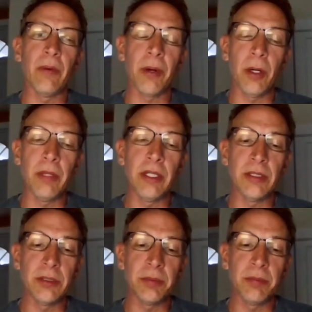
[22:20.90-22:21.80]
if a permit
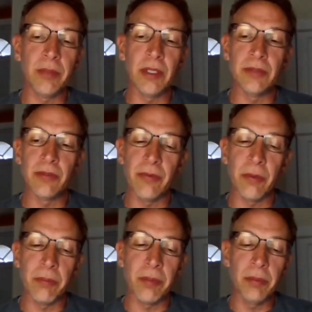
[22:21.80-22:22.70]
is if,
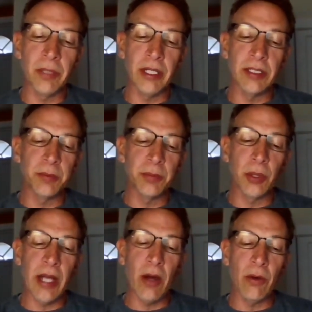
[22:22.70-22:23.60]
if a permit is
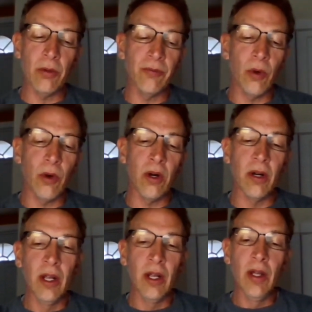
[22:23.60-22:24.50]
put out
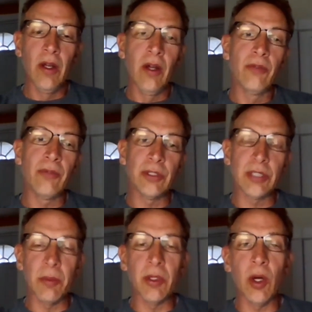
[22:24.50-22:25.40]
for for
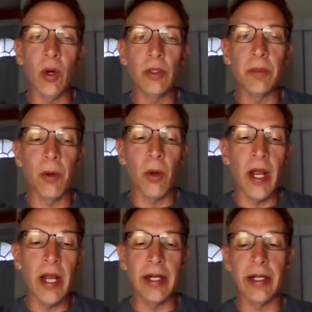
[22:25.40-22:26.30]
someone to hold a
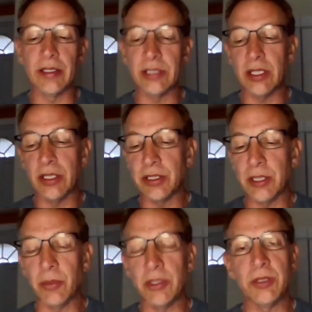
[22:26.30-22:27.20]
parade and it's under
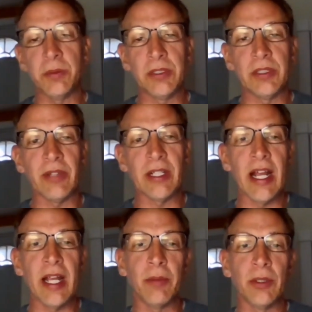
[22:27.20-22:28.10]
someone's
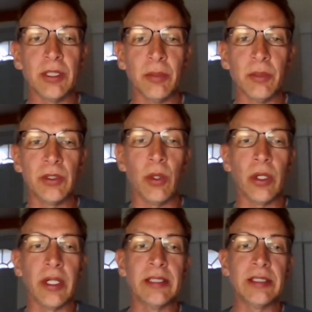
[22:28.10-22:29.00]
specific name or someone's
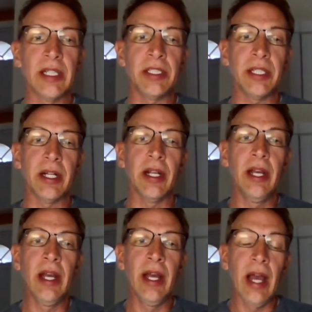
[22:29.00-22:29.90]
organization
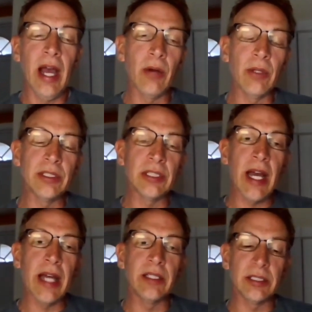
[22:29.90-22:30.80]
how does
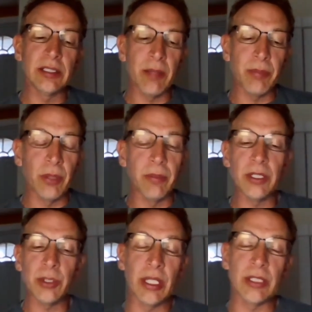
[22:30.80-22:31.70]
that does that
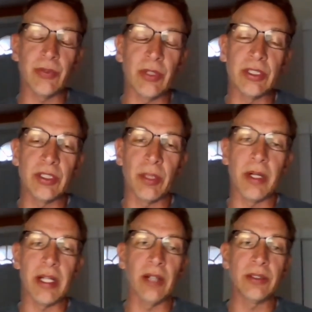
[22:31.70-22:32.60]
permit transfer to
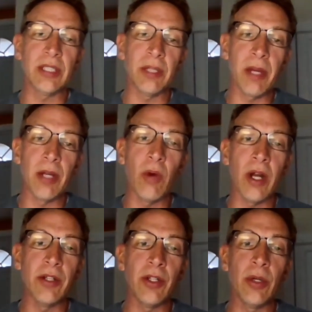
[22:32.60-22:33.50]
somebody else that might
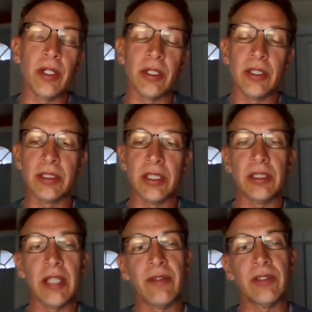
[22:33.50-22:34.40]
want to do it or does
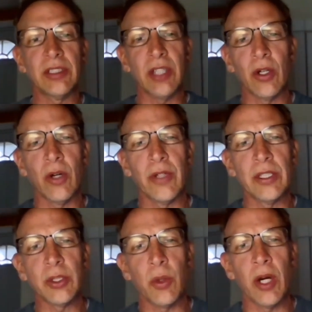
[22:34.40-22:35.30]
it have to start
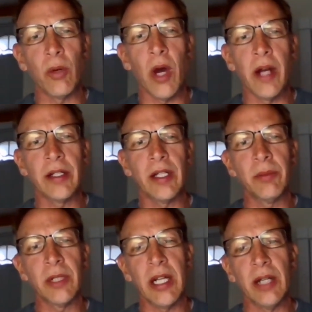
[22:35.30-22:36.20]
over at square one and
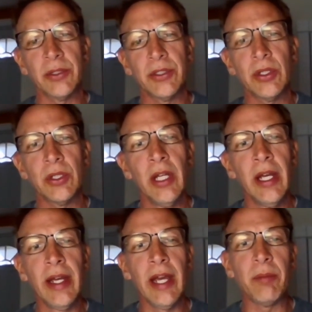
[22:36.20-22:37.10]
come to council
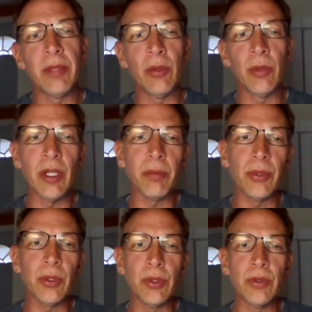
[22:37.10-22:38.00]
and be
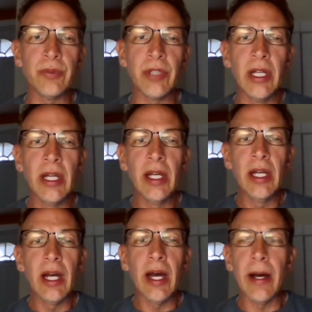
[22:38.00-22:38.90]
reapproved
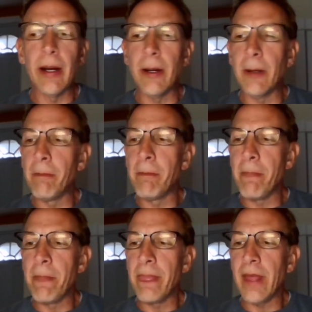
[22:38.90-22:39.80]

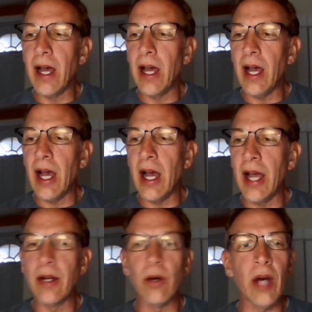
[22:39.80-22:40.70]
um, I,
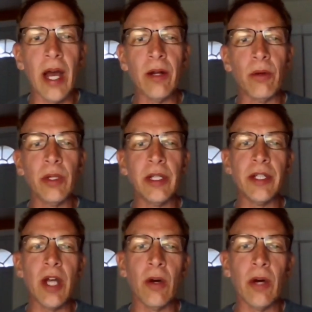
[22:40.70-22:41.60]
I don't i don't
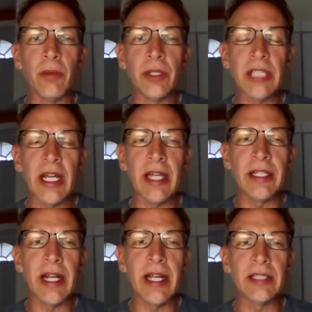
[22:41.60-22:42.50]
really know i wish i
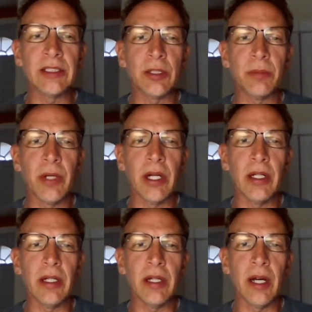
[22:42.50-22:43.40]
had that answer
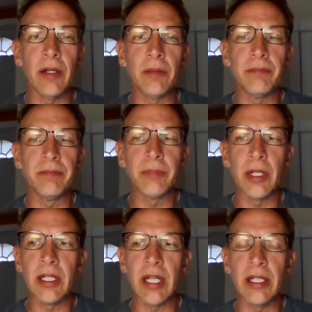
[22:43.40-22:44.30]
but um,
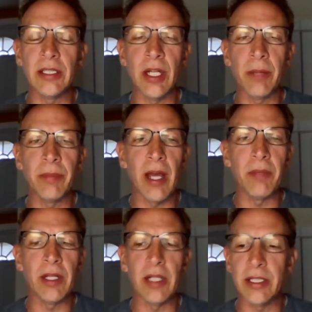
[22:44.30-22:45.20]
but it kind of jumped
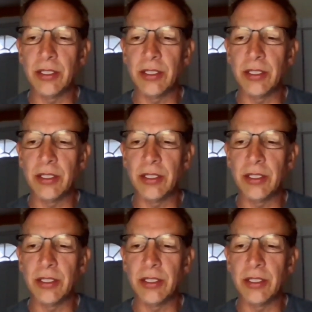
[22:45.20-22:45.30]
at me